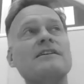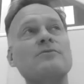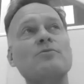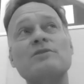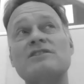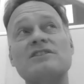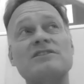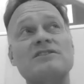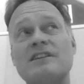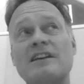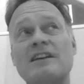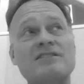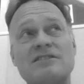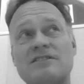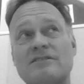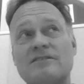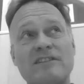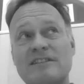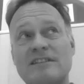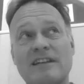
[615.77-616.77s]
Which is
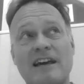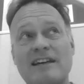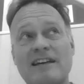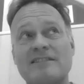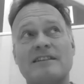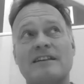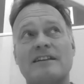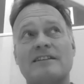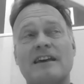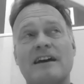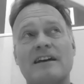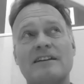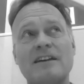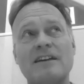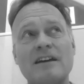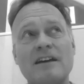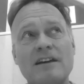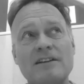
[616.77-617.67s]
just fantastic. That